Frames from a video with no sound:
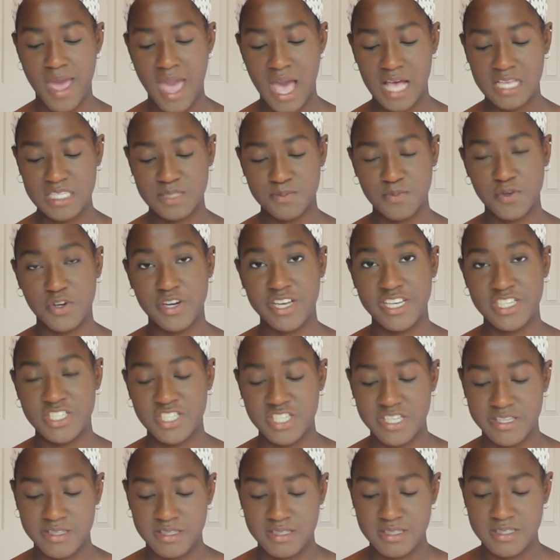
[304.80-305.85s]
my
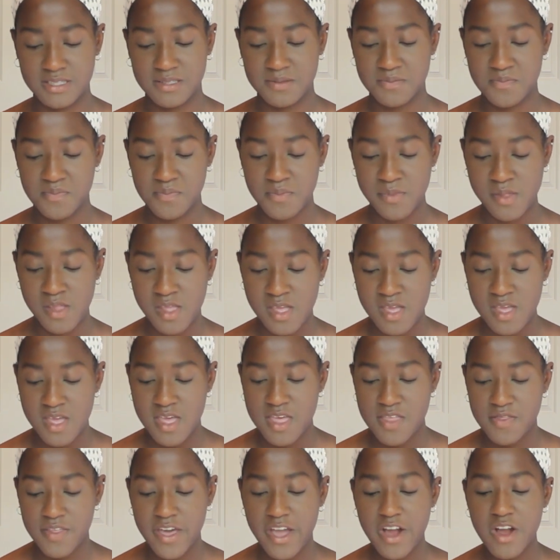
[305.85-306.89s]
aspirations.
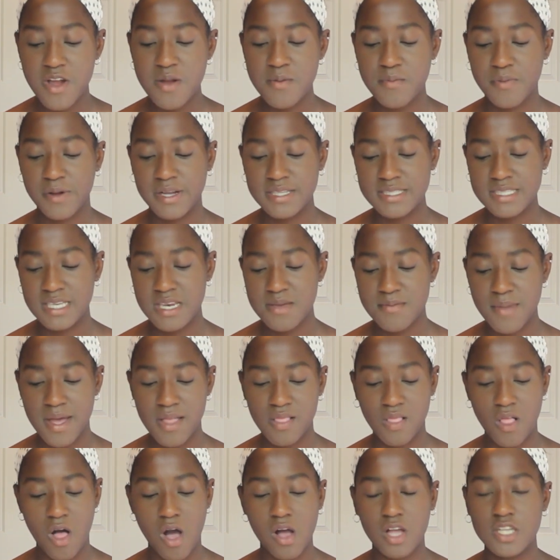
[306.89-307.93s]
They are imprinted in my
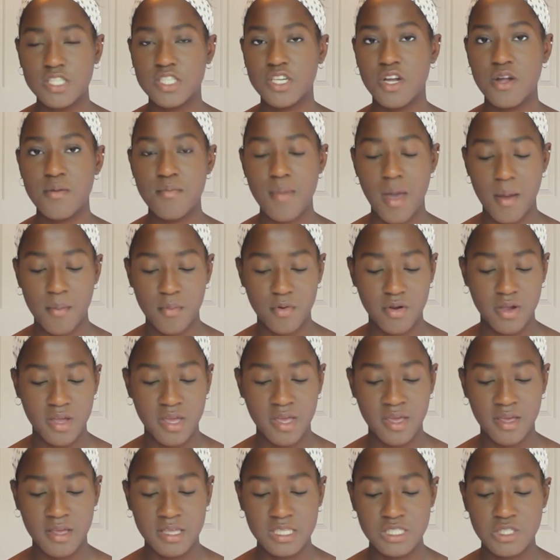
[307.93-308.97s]
long-term
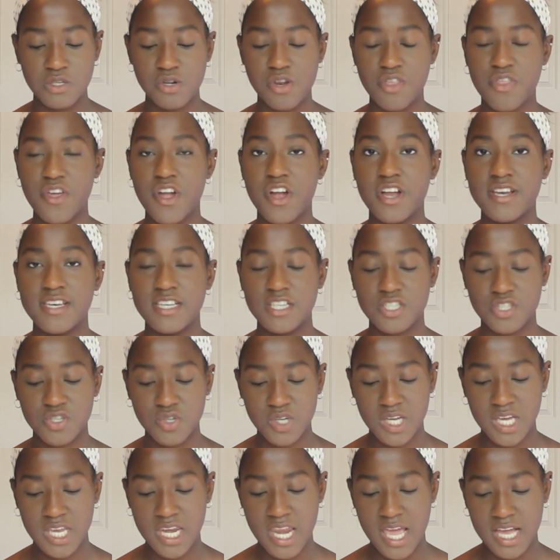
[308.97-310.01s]
memory due to their
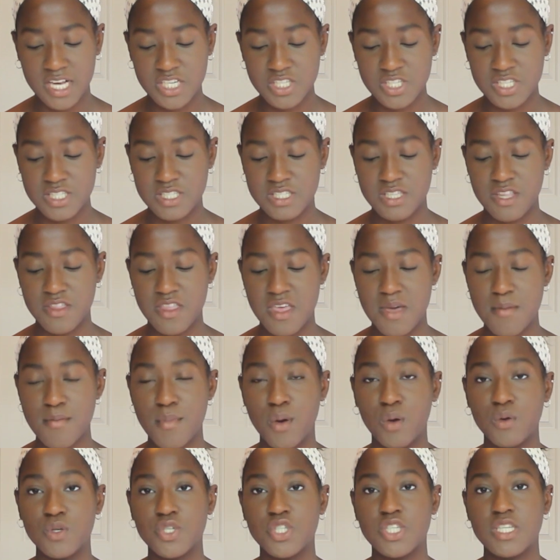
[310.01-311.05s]
initial connection to the
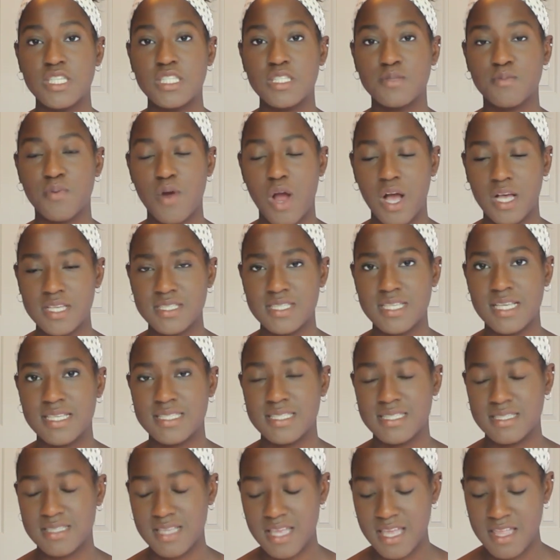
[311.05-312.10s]
emotions
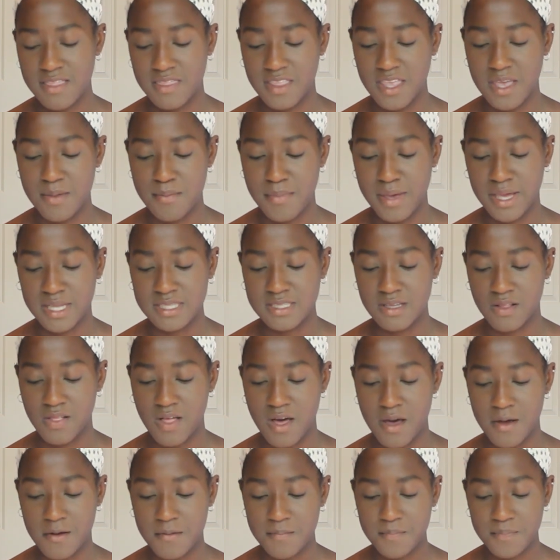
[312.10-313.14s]
processed in the
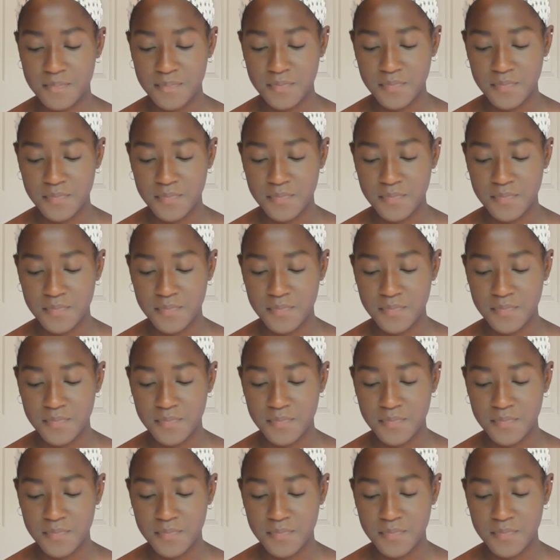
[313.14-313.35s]
amygdala.